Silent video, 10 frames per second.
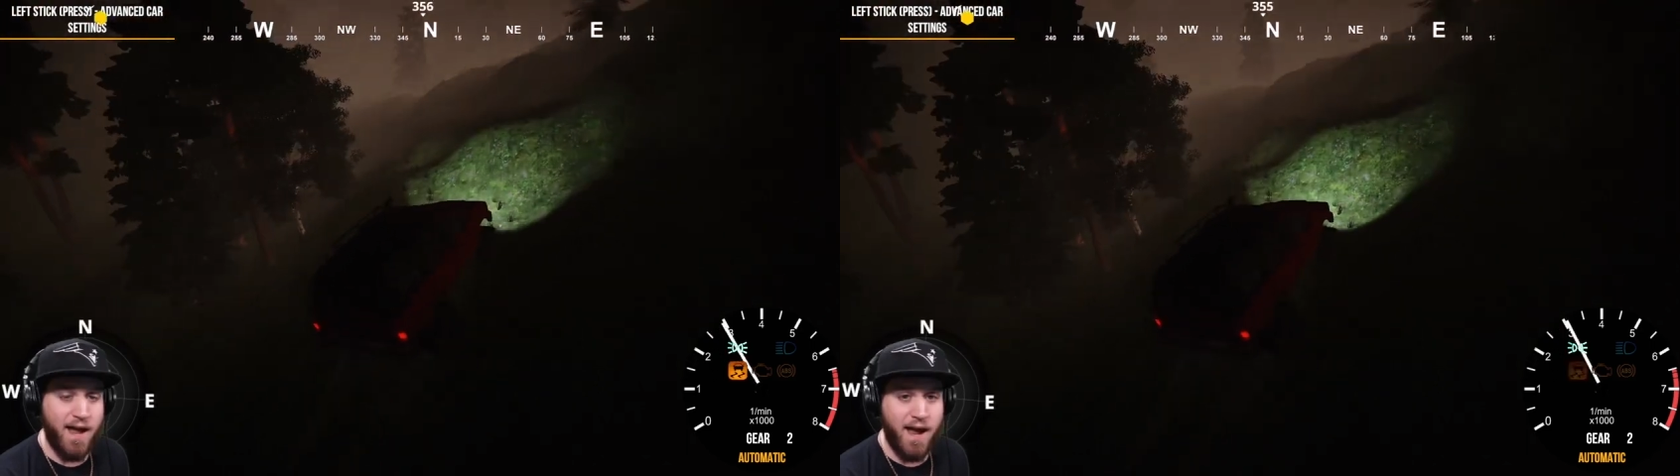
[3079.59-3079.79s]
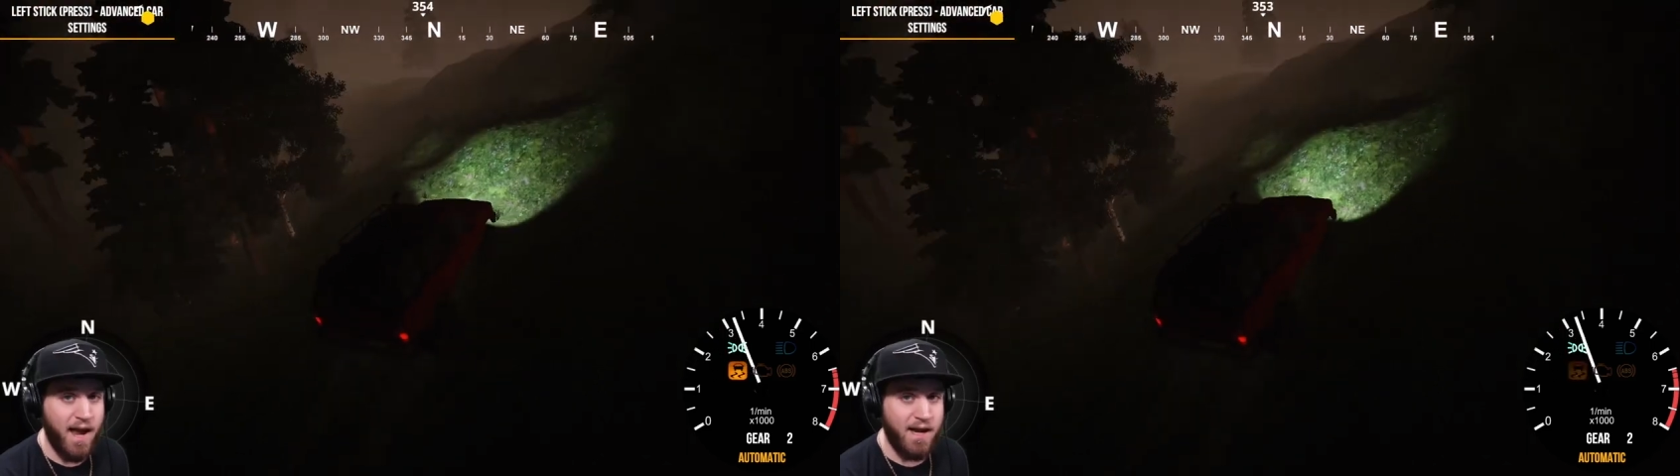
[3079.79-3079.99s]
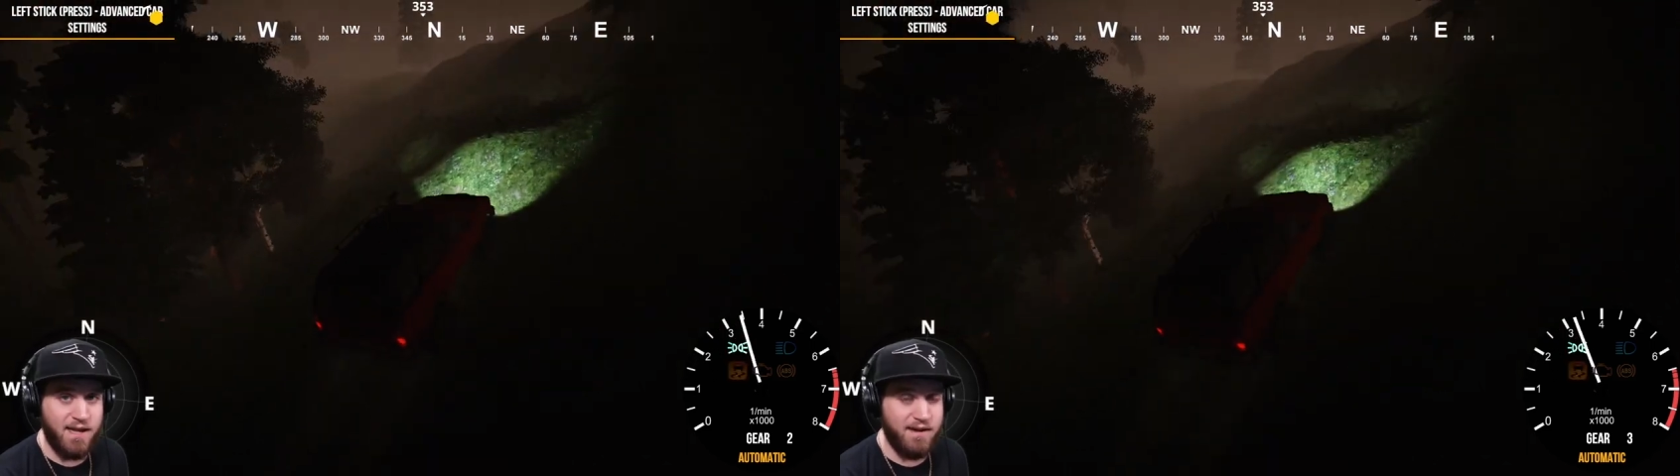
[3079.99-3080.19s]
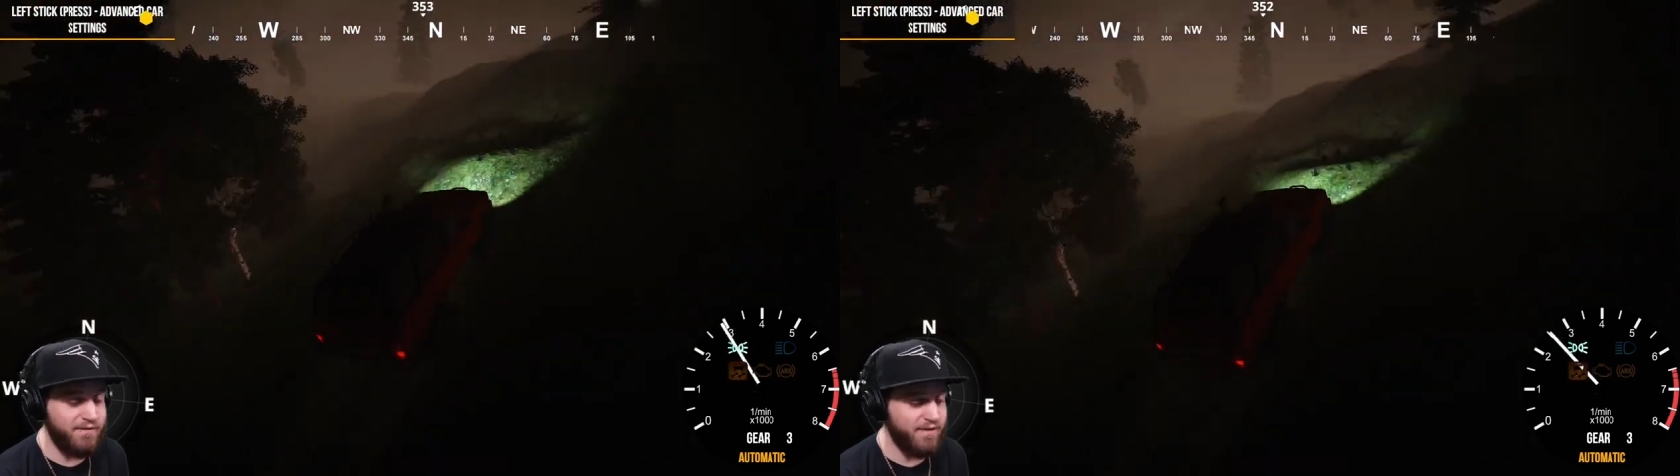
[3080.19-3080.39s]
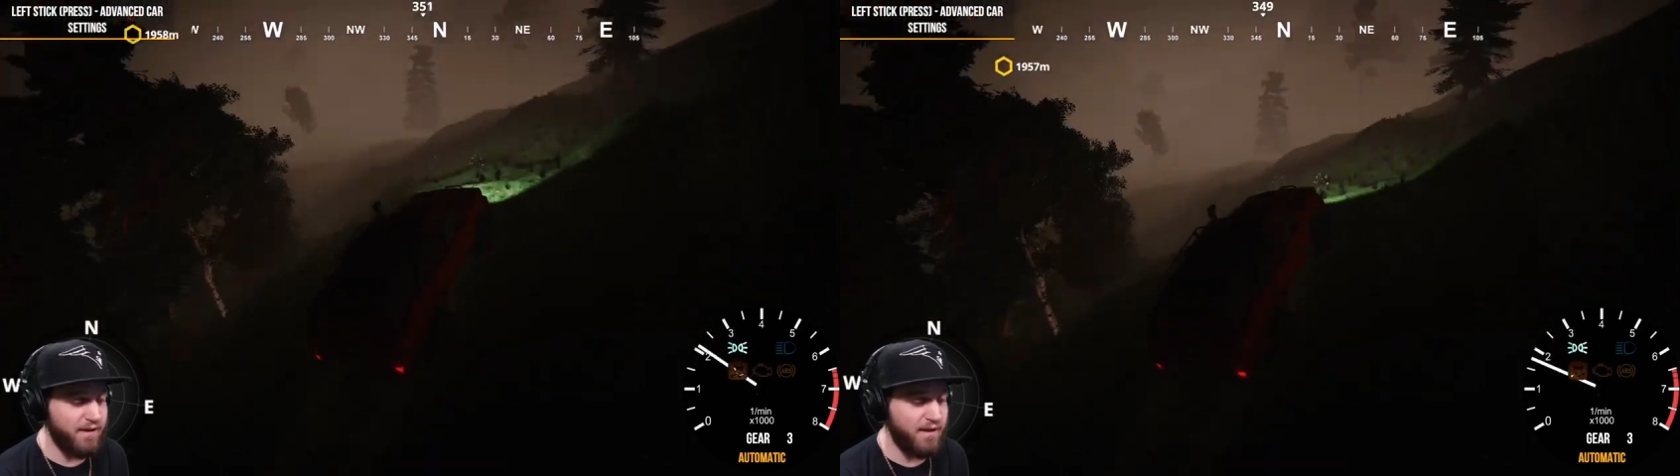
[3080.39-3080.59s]
any
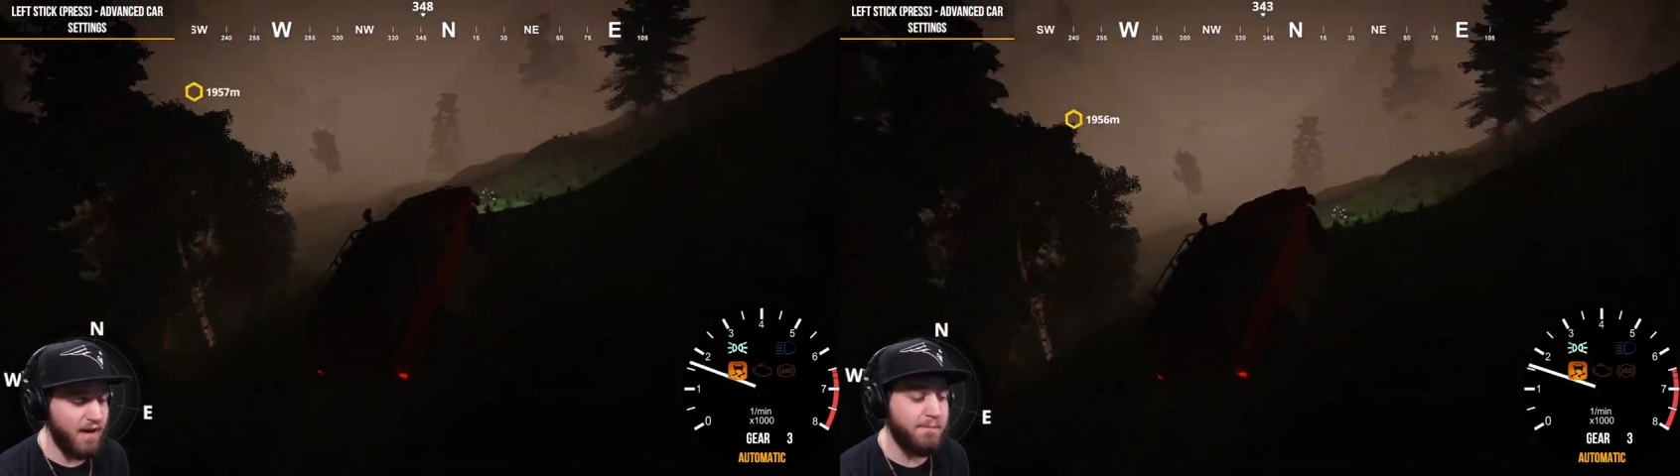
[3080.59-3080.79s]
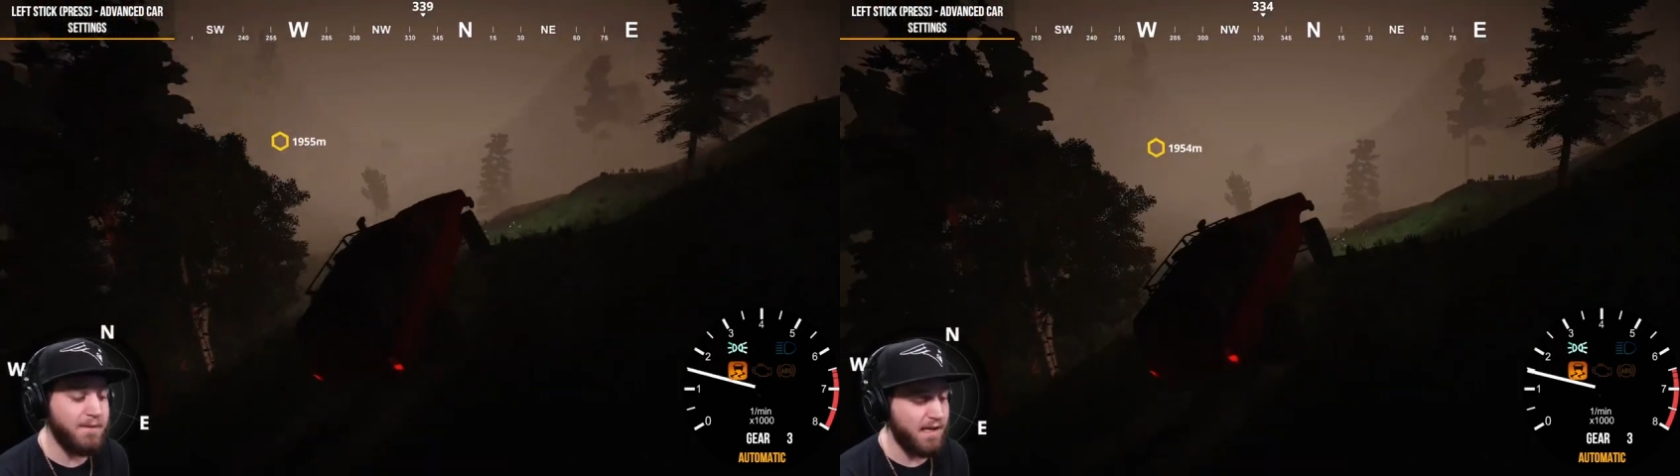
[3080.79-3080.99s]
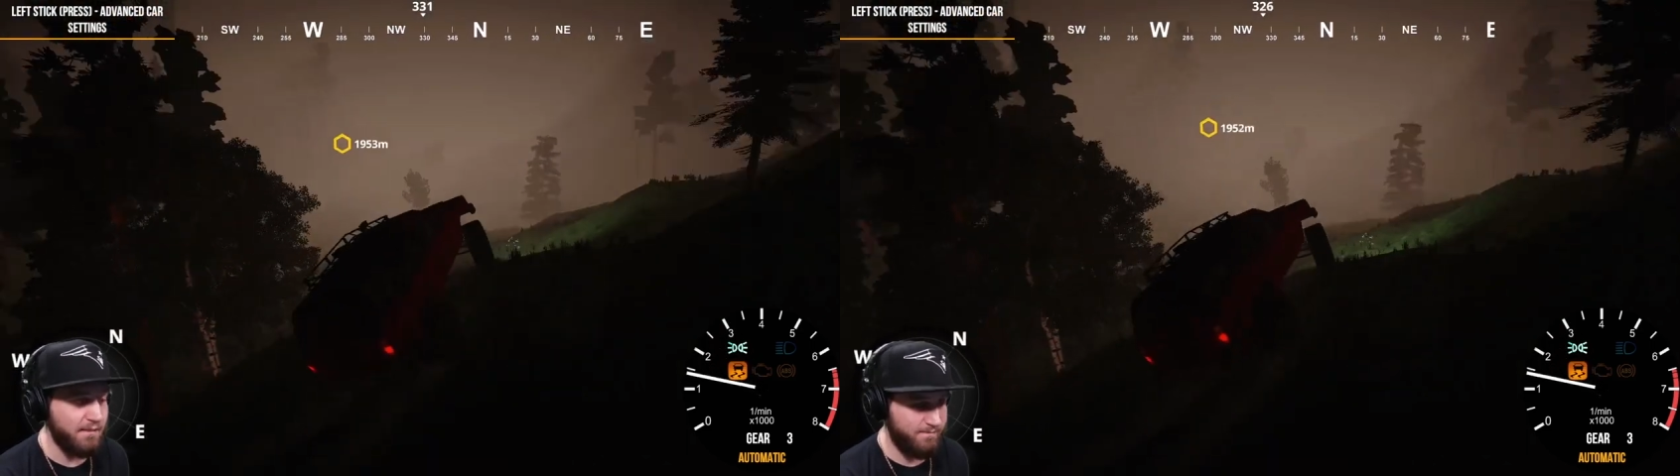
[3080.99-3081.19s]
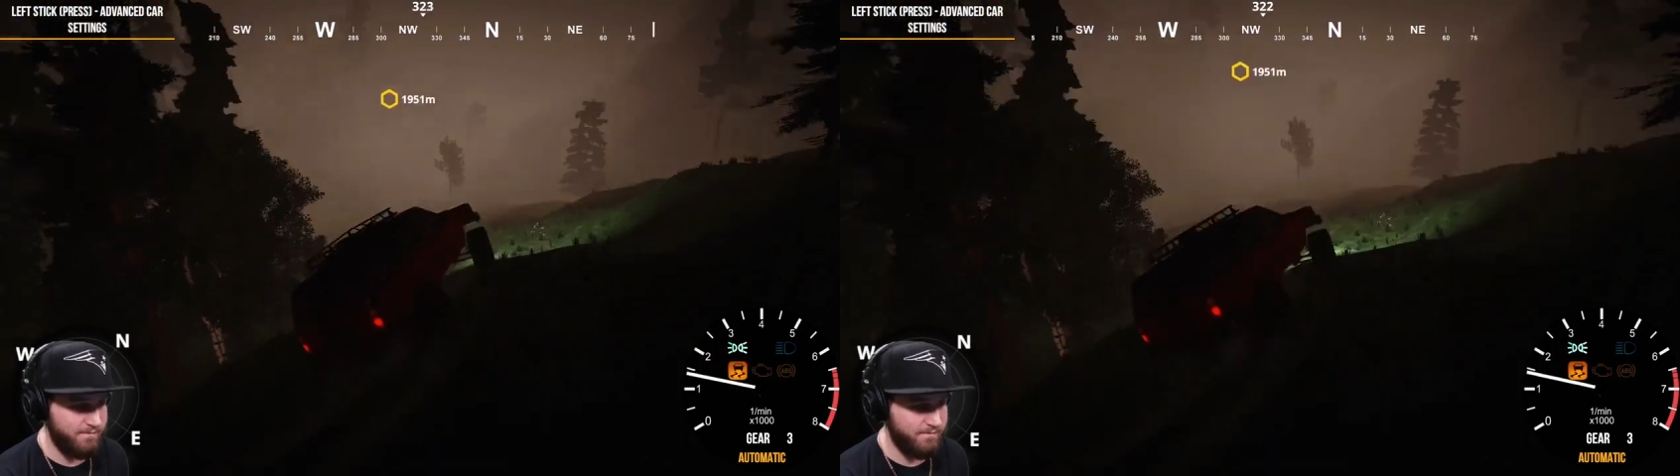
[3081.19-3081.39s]
of the upkeep.